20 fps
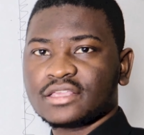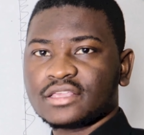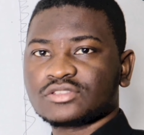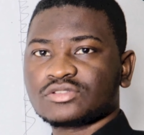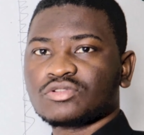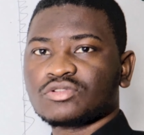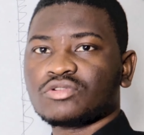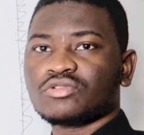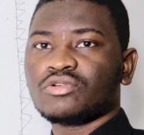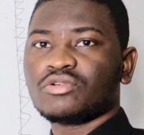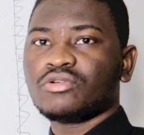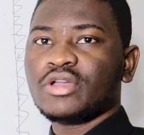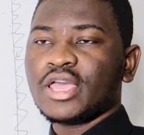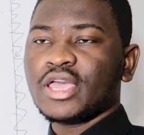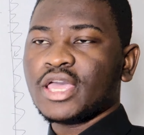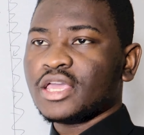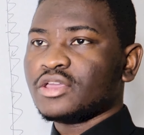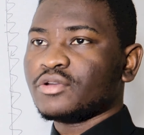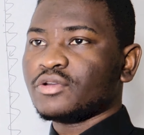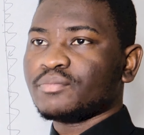So
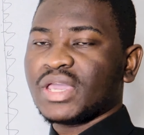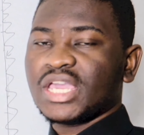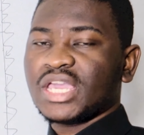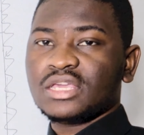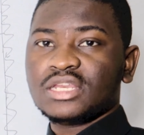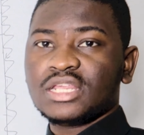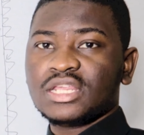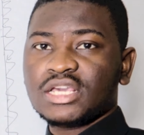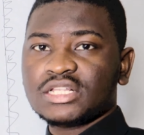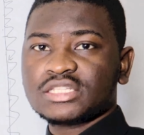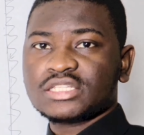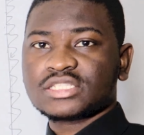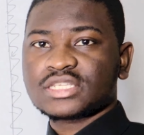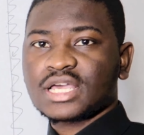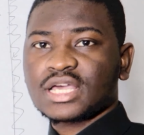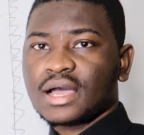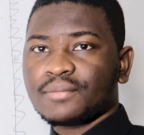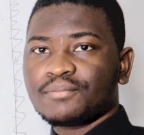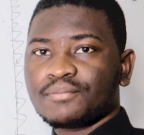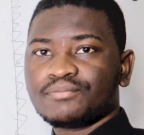you may need
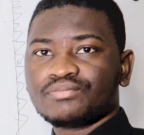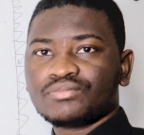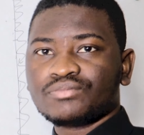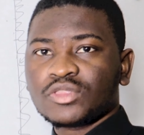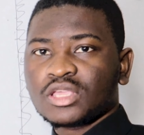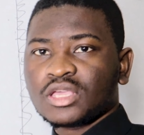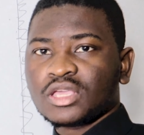some